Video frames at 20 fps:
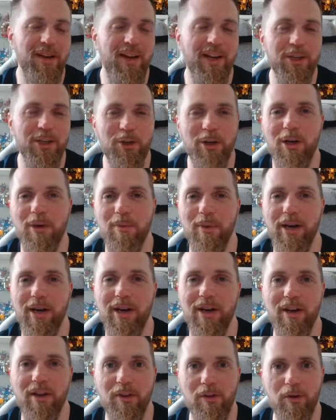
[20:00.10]
like
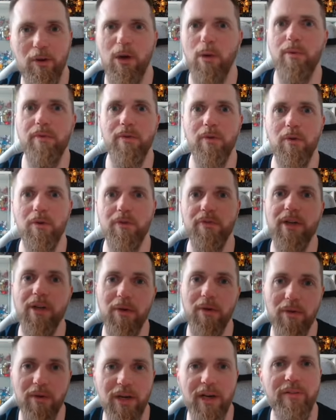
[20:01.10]
Trailbreaker. Throw up a force
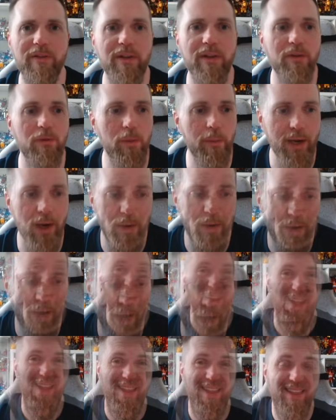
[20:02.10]
field and everything will be okay.
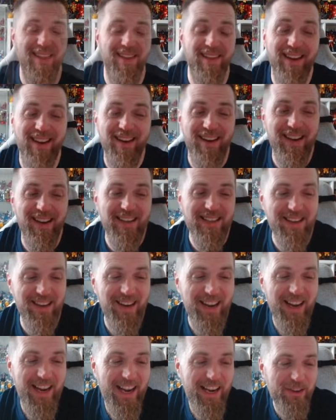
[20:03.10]
I think that's
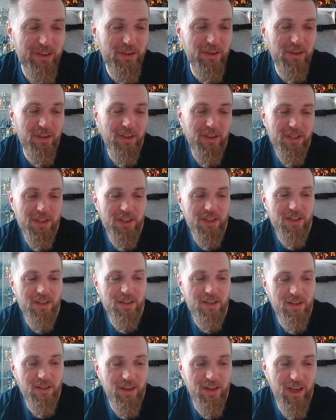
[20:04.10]
Landcross.
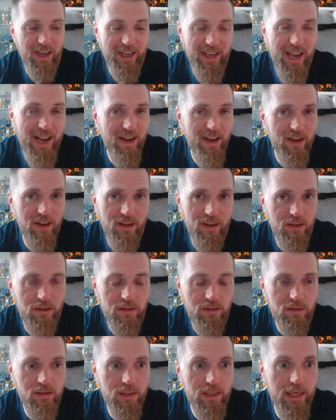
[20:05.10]
Again,
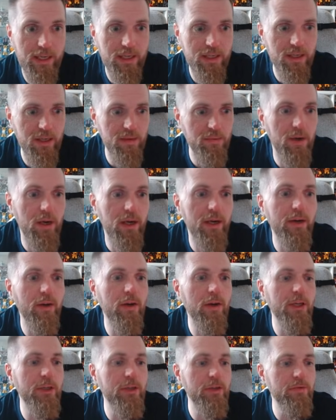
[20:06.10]
testing my
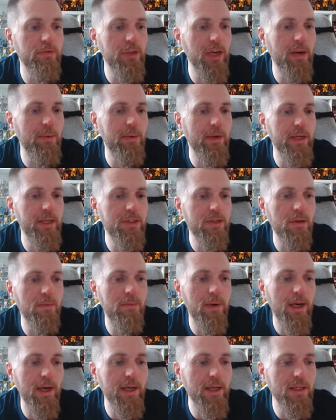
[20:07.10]
knowledge of Japanese
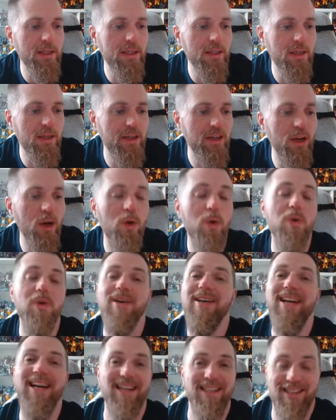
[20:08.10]
combiners, know
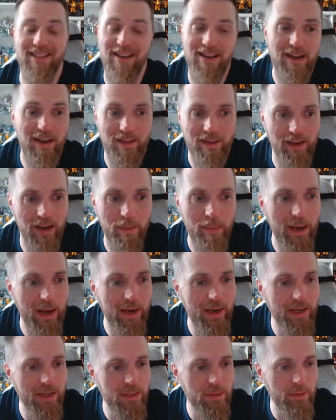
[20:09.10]
next to nothing about
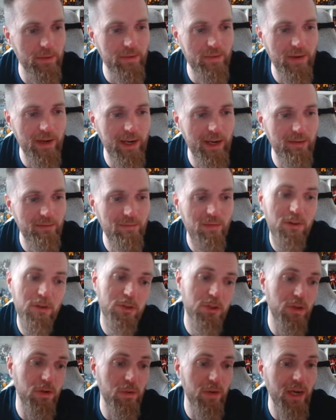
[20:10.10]
it, to be fair. Looks
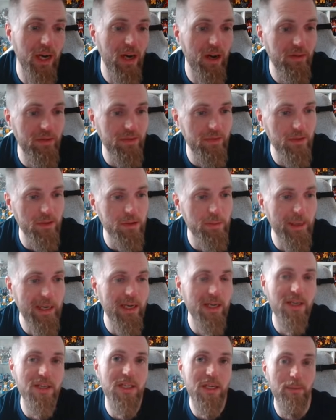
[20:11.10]
cool enough, looks better
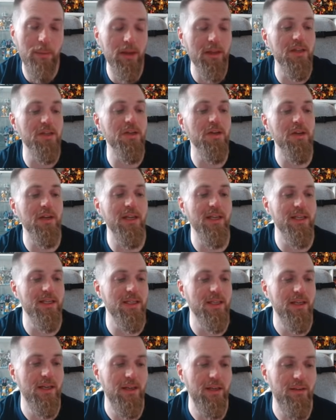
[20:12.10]
than some others on the
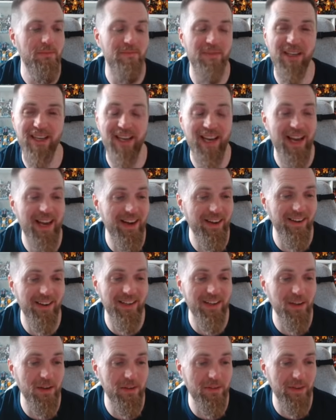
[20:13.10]
list, but again, I
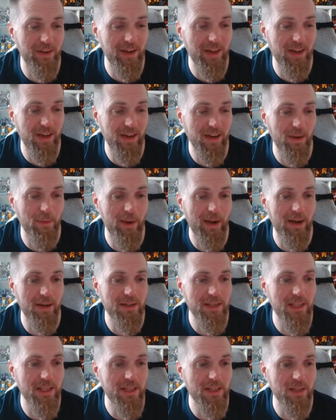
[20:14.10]
know very little about
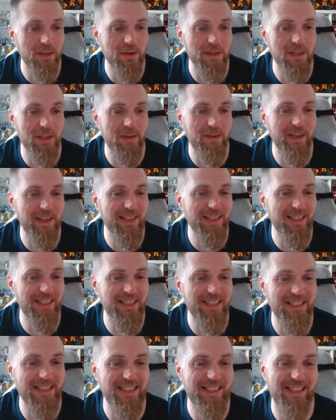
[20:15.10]
it, so it's going
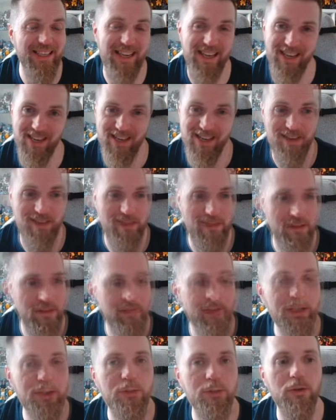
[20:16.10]
under D.
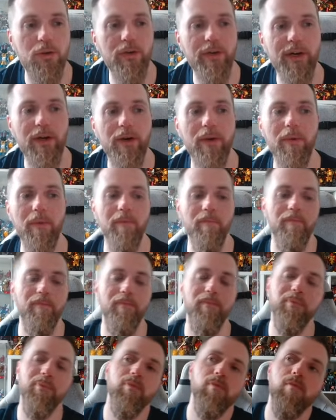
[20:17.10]
Victorion.
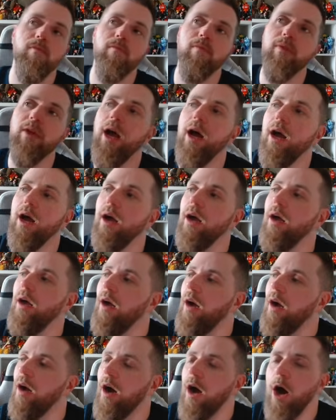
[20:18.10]

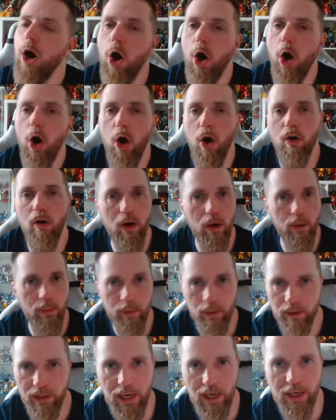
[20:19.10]
A
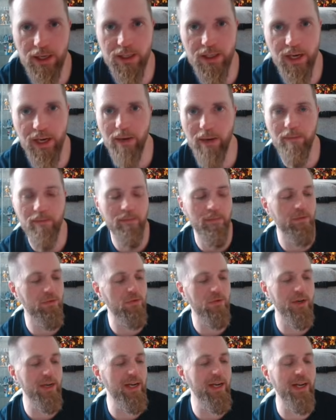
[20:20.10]
horrible colour scheme.
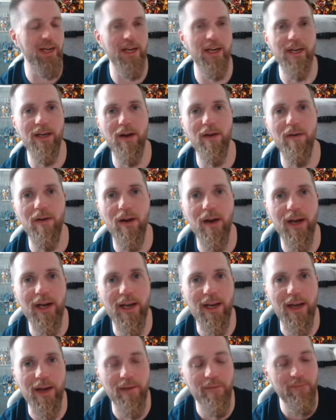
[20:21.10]
Really don't
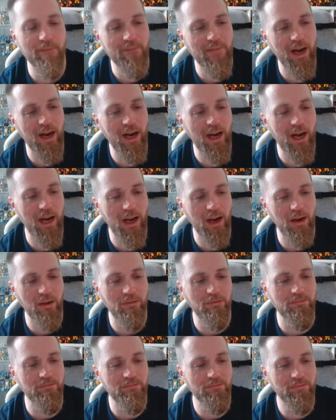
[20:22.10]
like it.
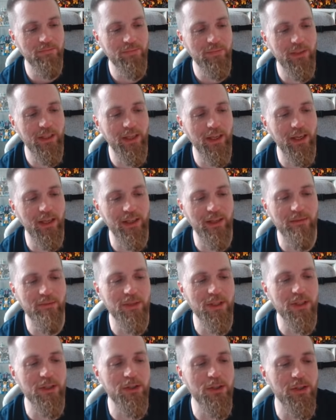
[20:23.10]
Yeah, it
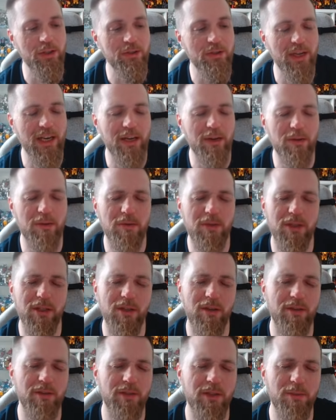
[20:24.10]
was introduced, and
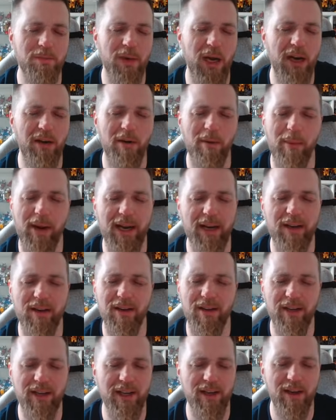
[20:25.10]
also just
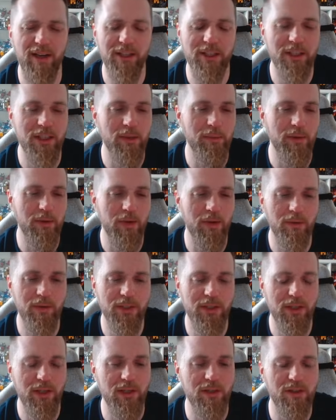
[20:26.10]
Pyromagna in IDW
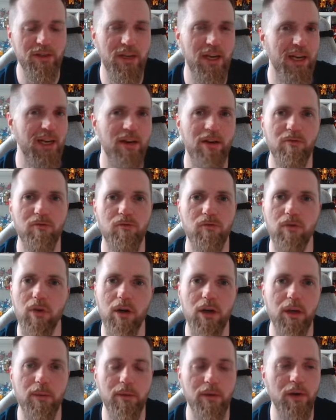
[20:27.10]
Comics just had a
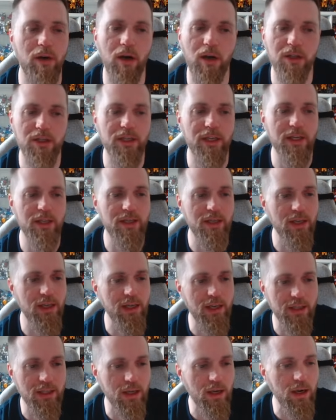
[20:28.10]
rod up her ass the
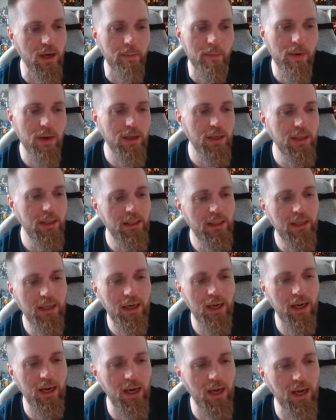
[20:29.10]
entire time.
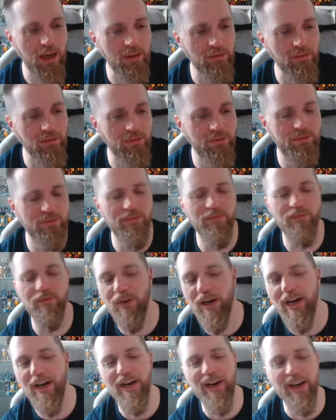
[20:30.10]

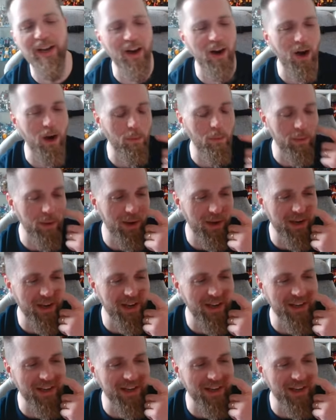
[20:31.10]
Really hard work,